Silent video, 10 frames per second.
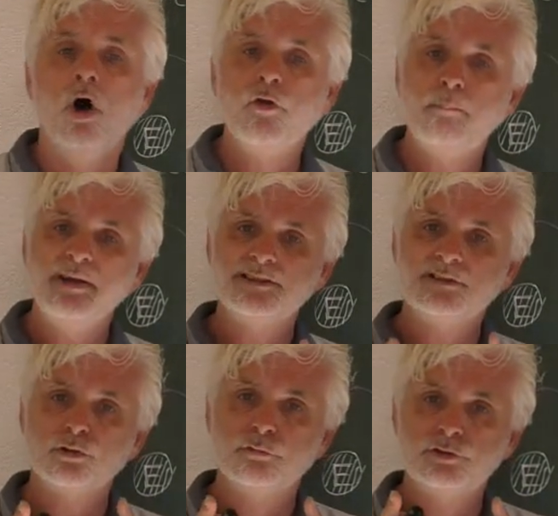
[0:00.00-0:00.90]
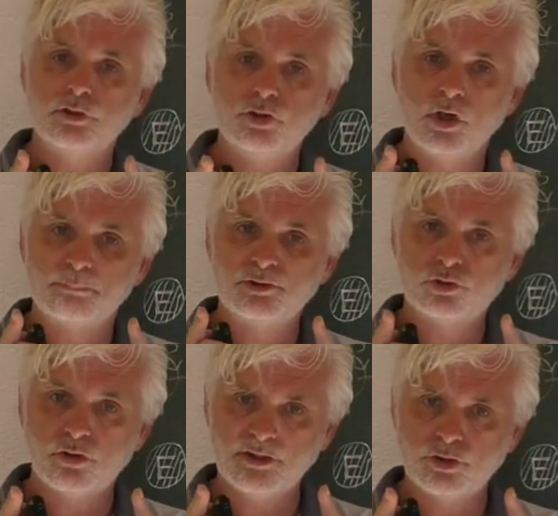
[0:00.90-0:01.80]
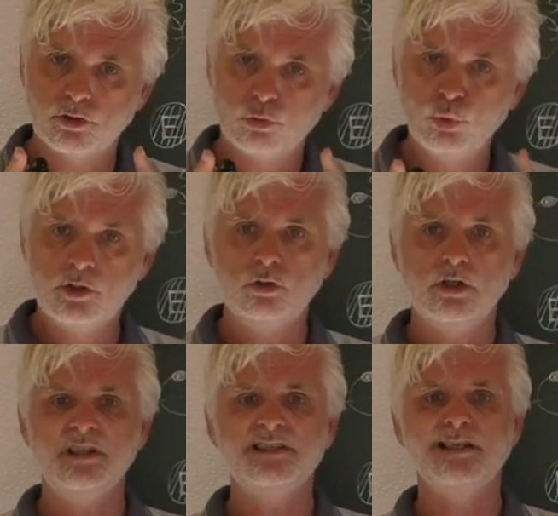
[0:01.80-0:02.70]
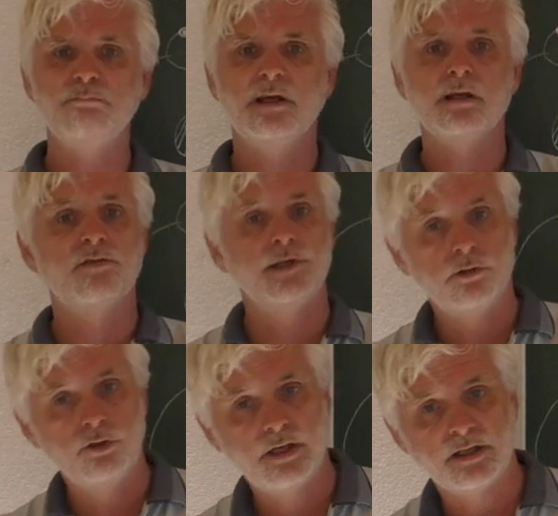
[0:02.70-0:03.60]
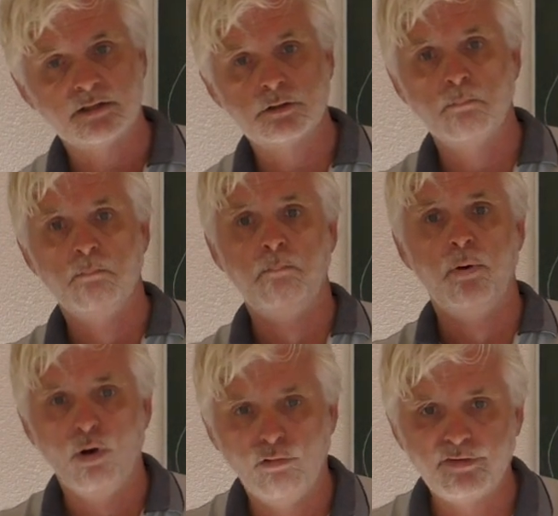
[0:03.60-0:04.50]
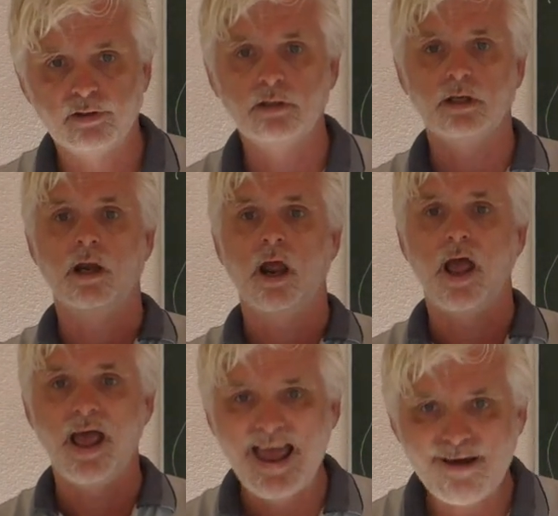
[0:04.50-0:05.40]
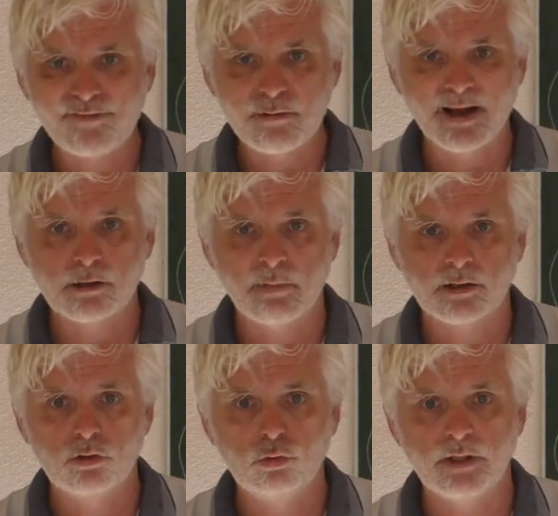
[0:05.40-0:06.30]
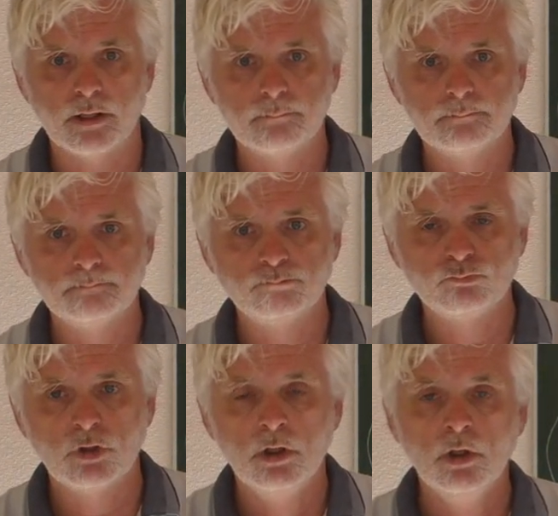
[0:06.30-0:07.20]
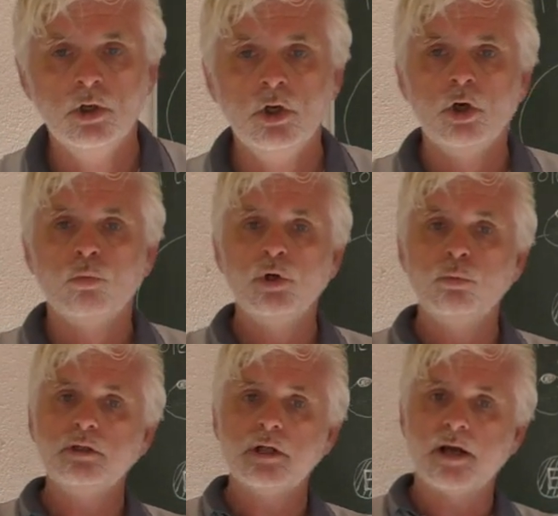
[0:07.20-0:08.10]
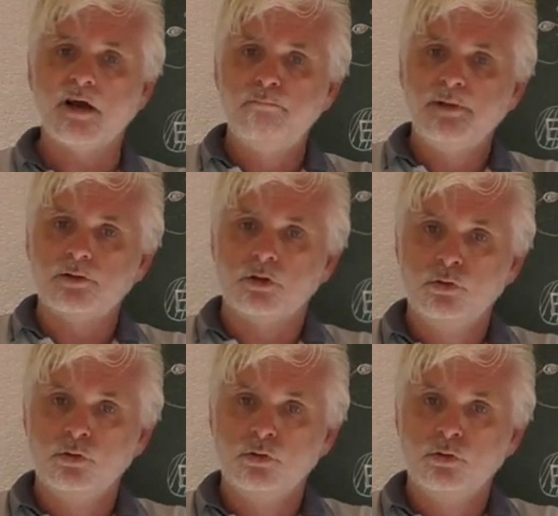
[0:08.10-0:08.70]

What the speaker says: On the basis of such an abstraction, we could easily make a theory that is perfect in every mathematical way. We would then have built a